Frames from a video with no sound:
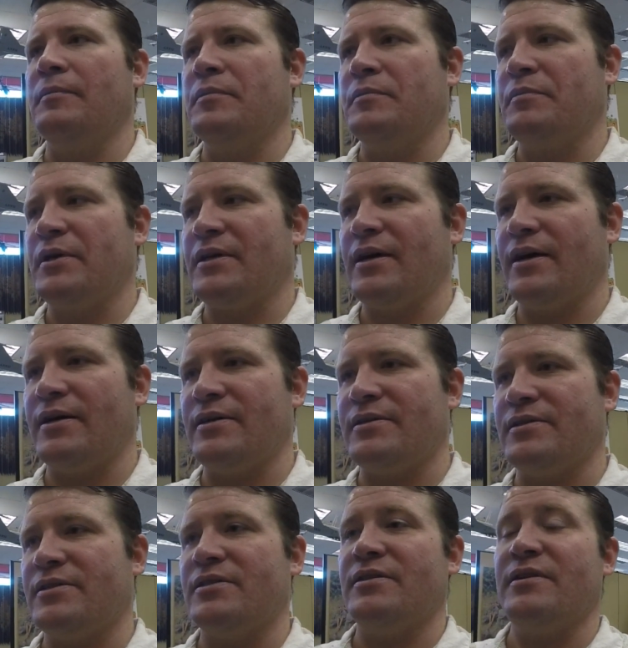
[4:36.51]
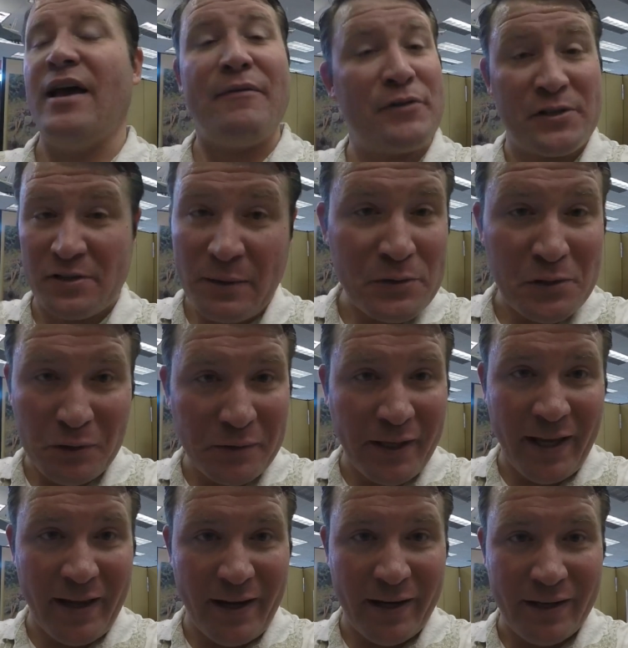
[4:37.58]
because ever since I was a little
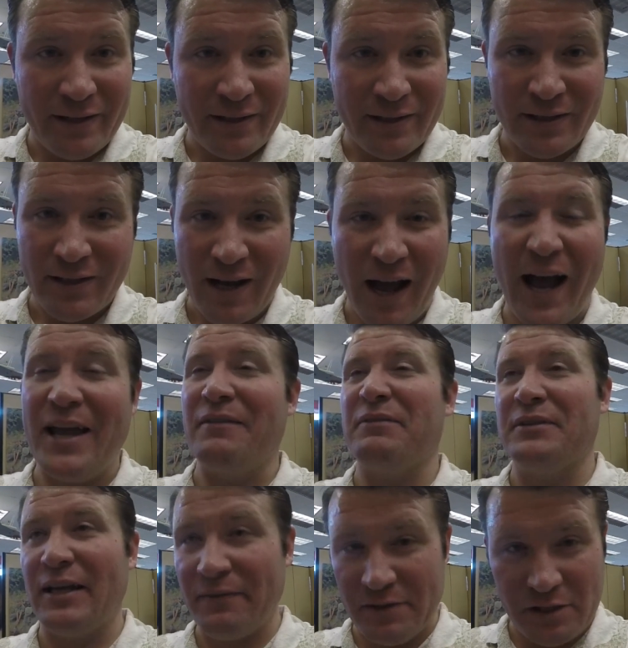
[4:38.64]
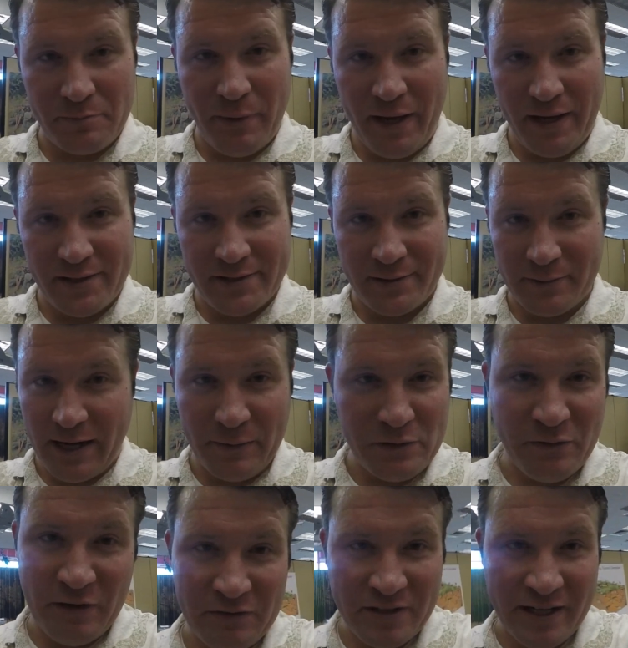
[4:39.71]
kid, I have loved space. When I was
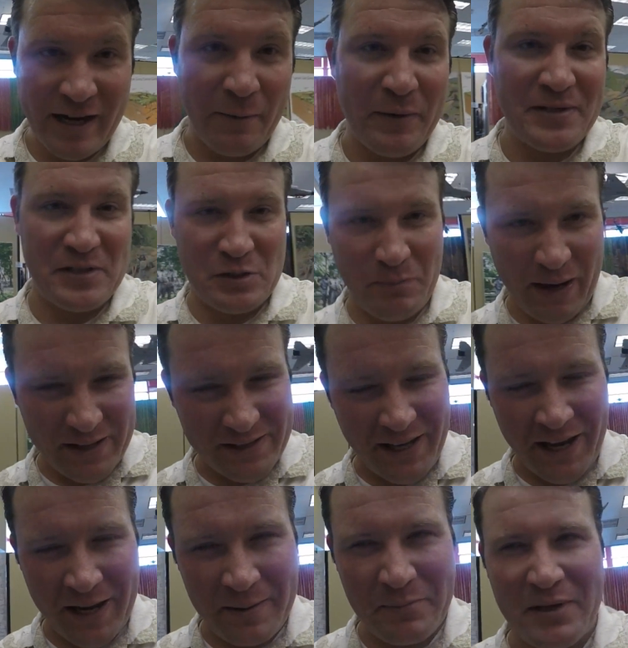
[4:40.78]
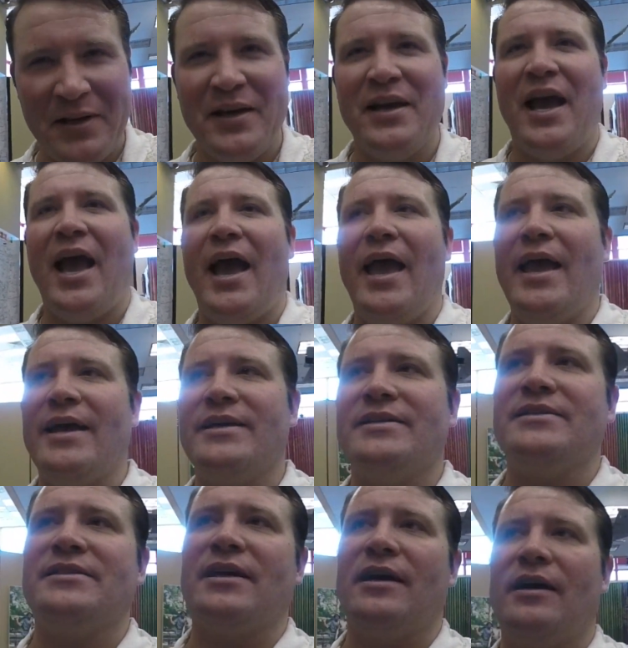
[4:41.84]
15, I went to space camp,
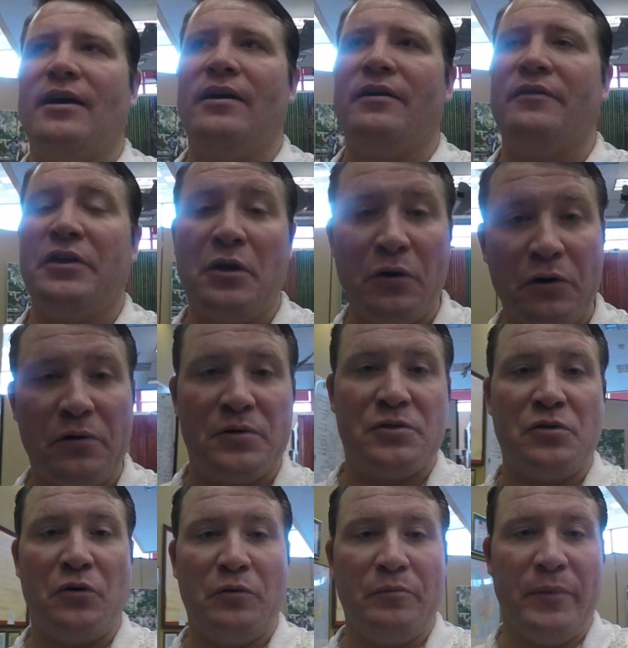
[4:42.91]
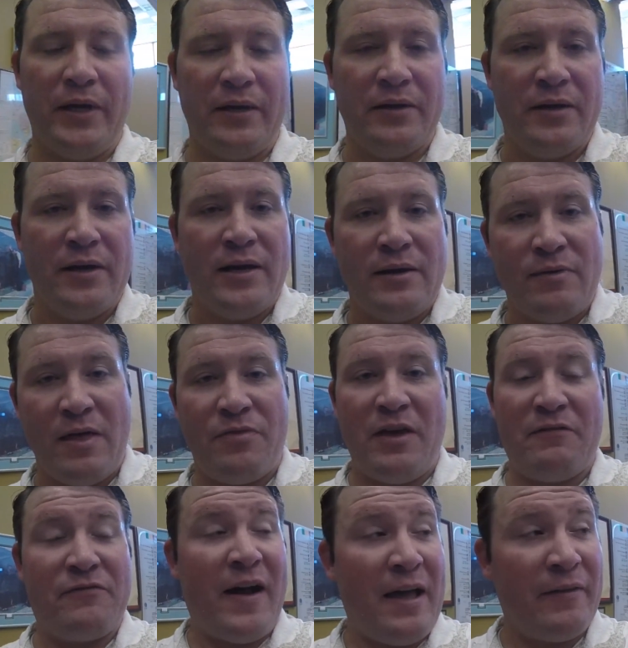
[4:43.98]
and the owners told me that they
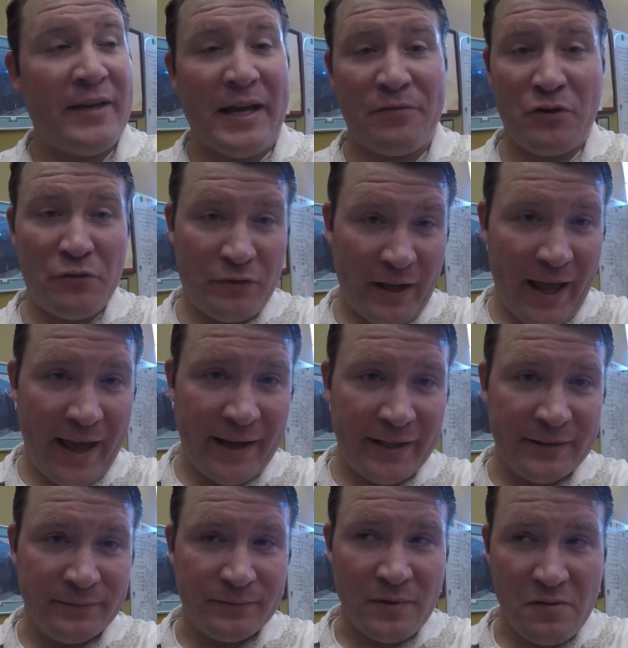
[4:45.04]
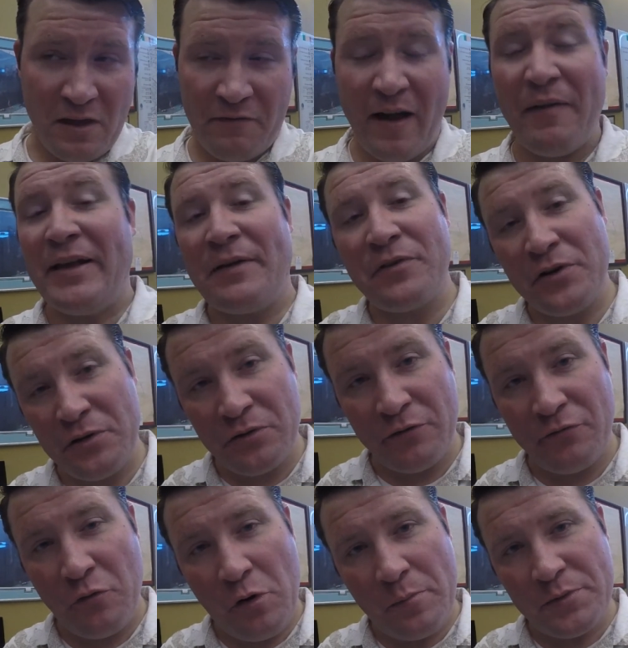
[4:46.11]
finally got their flag, they finally got their
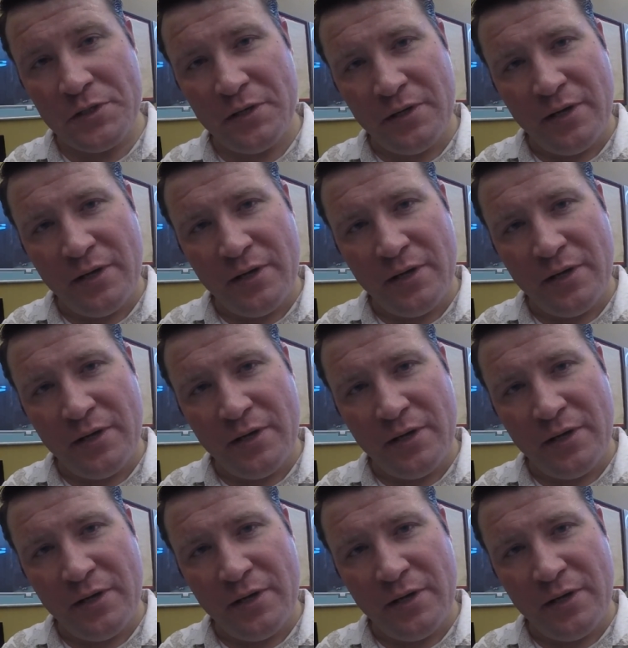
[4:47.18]
uniforms,